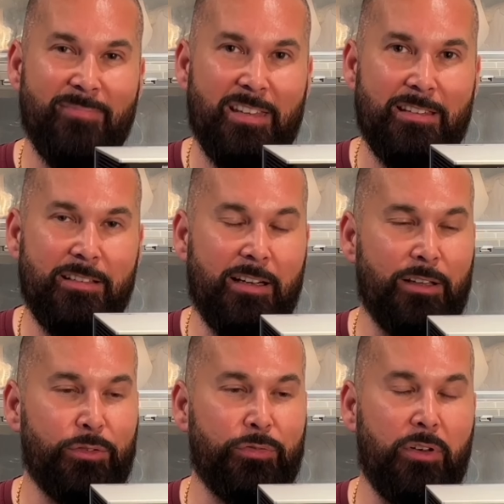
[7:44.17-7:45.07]
it's not
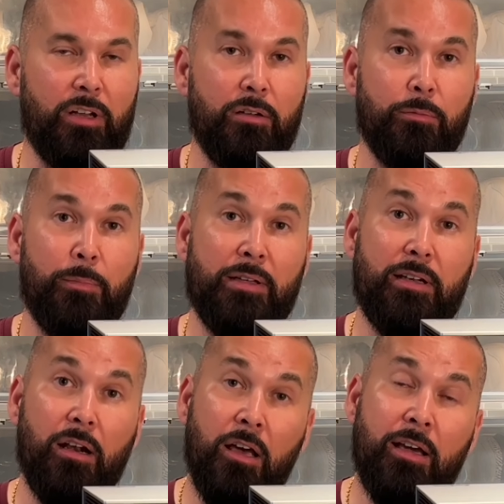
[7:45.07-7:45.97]
as fun. But
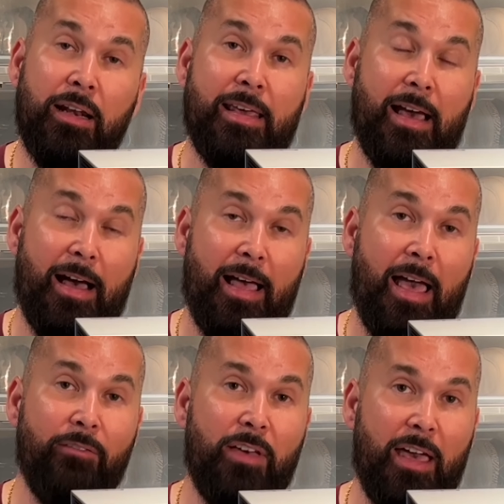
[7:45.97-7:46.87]
luckily I
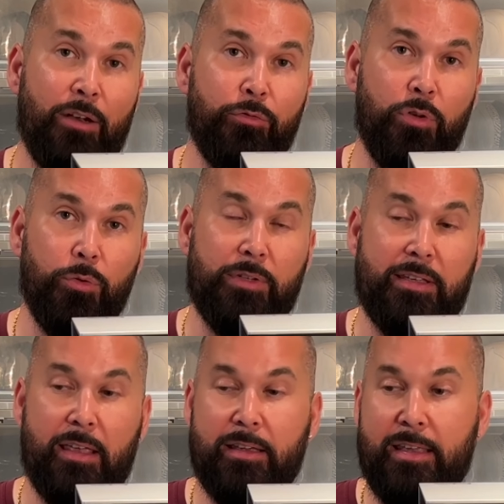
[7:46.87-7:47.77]
have headphones that
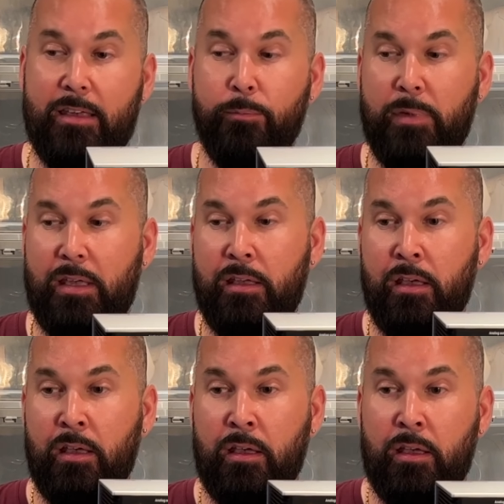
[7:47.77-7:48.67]
can give me
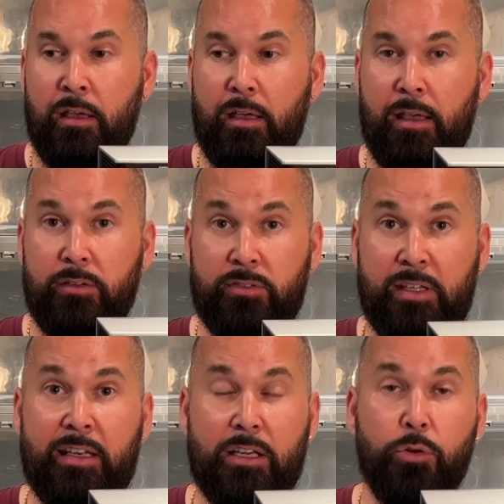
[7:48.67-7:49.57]

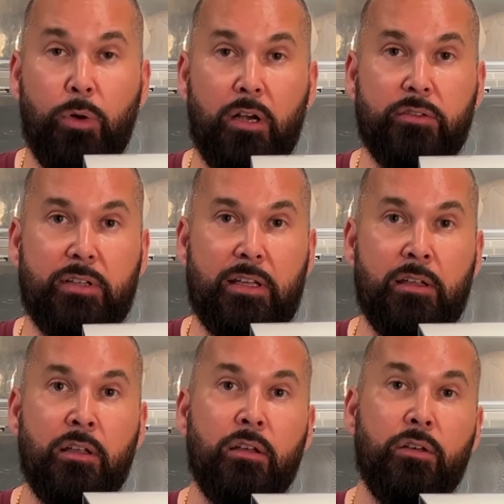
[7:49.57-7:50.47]
CD quality
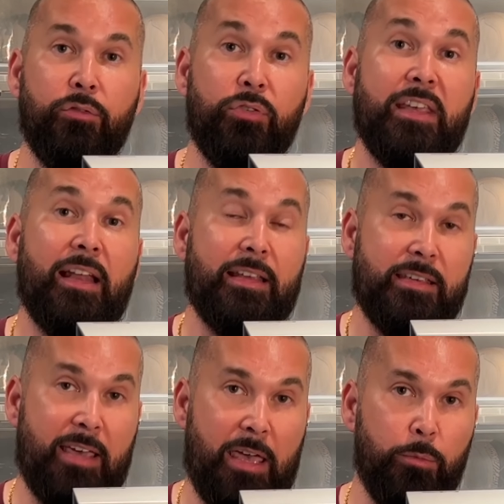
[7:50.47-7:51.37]
via the
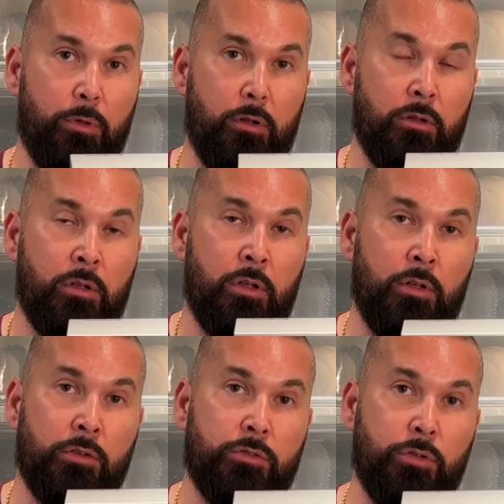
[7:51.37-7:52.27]
cable.
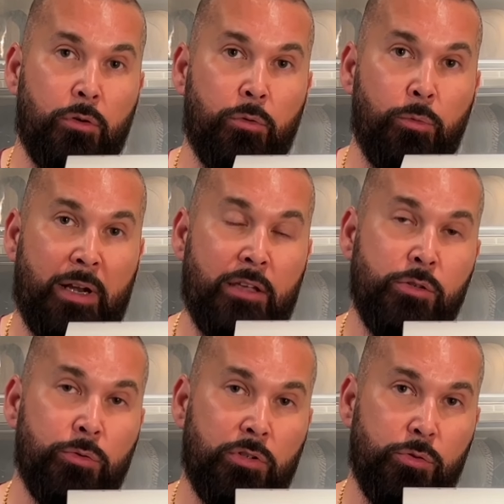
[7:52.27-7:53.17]
So when I
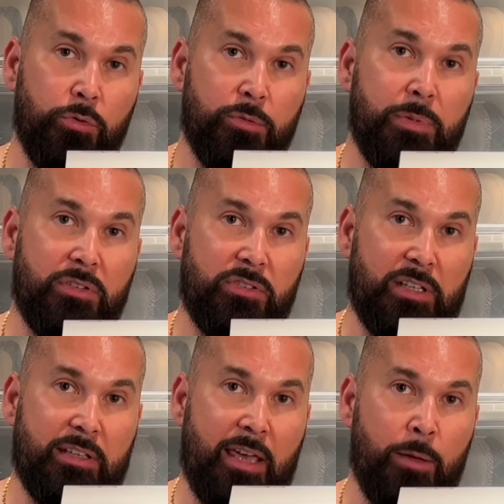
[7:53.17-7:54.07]
use a
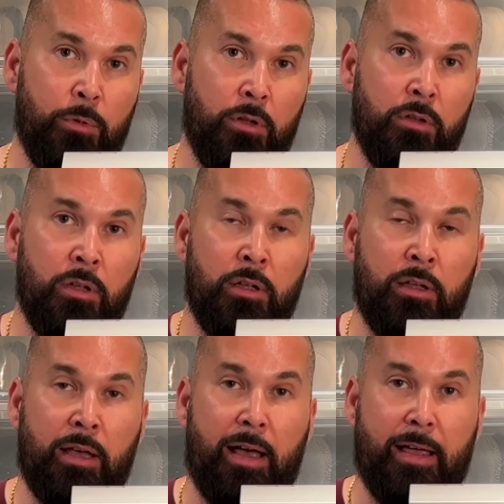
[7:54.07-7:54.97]
USB-C cable,
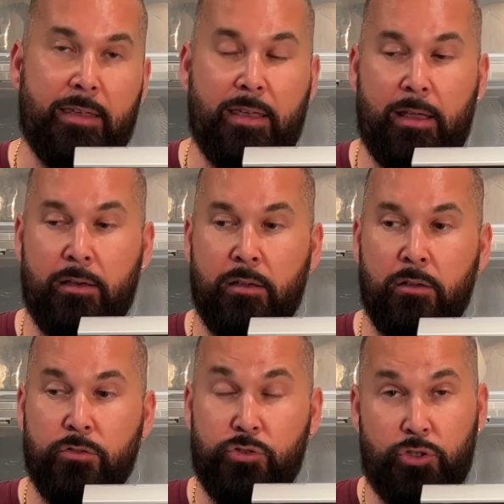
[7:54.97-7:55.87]
I can
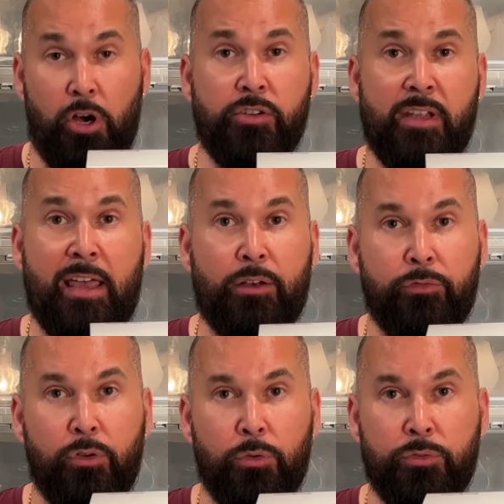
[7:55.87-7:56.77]
charge the
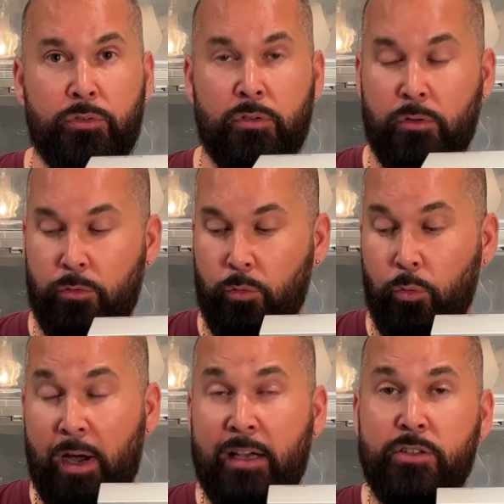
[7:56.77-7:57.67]
headphones
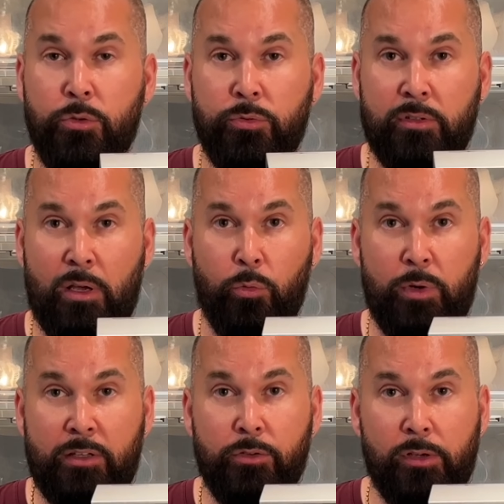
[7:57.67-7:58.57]
while using them
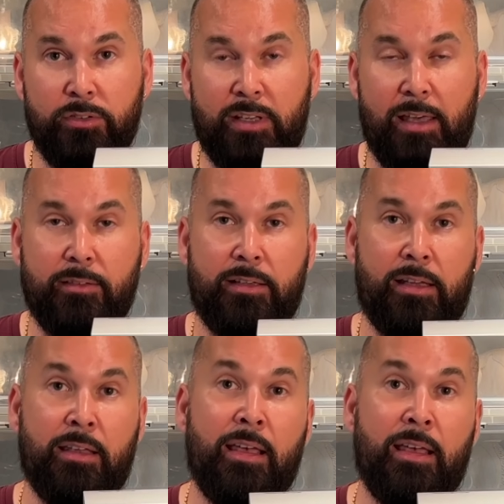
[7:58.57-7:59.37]
with noise cancelling